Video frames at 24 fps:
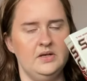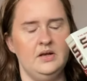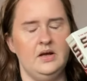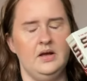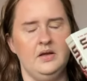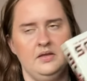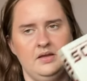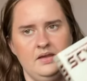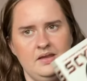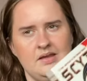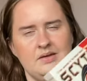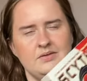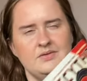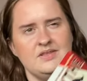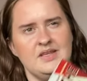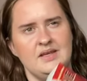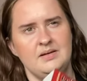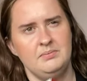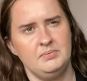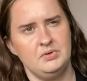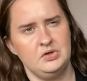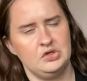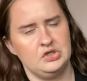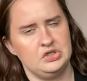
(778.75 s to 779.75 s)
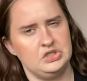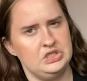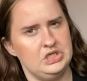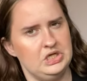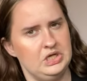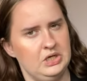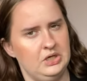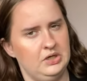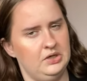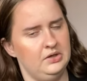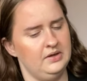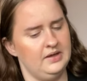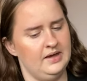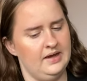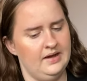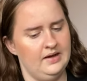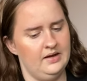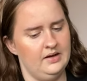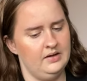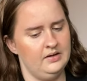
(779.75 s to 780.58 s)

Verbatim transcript: I think there was like book two there